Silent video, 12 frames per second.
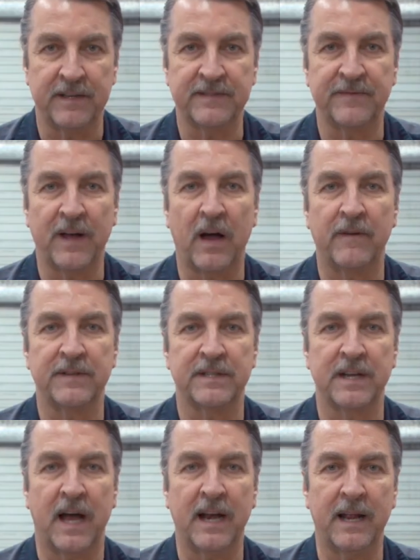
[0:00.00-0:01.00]
this valve is
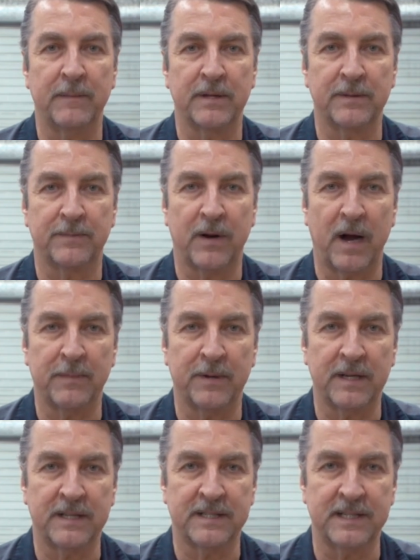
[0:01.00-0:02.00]
not able to
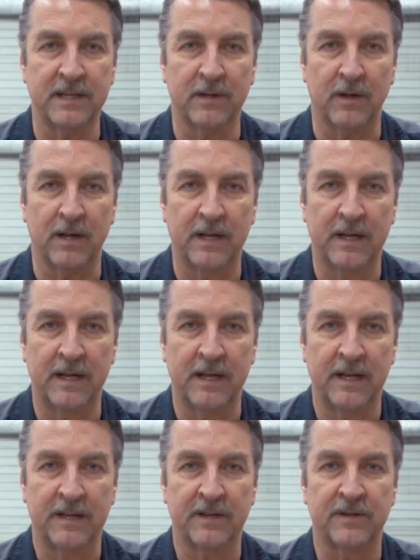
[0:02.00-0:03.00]
properly seal,
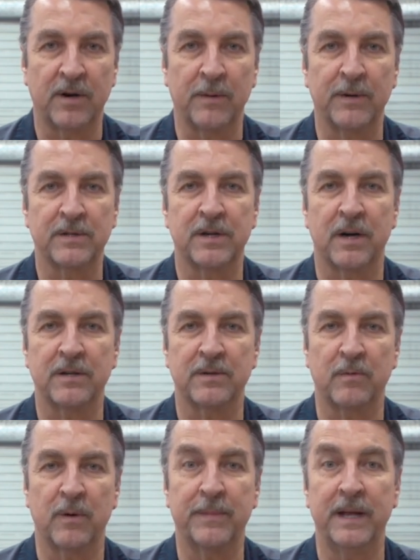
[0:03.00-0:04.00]
the
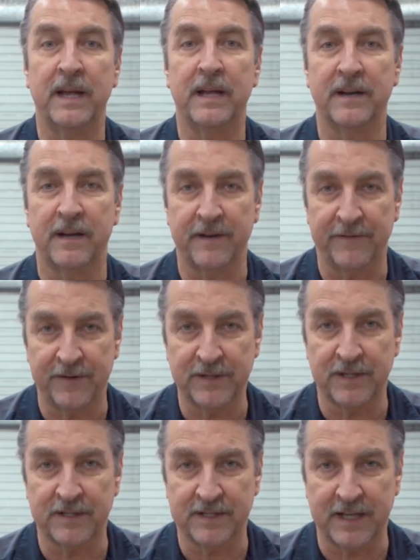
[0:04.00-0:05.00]
turbocharger will be in a
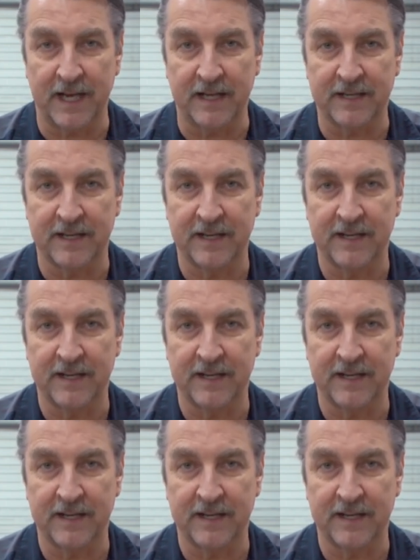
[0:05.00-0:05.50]
deficient state.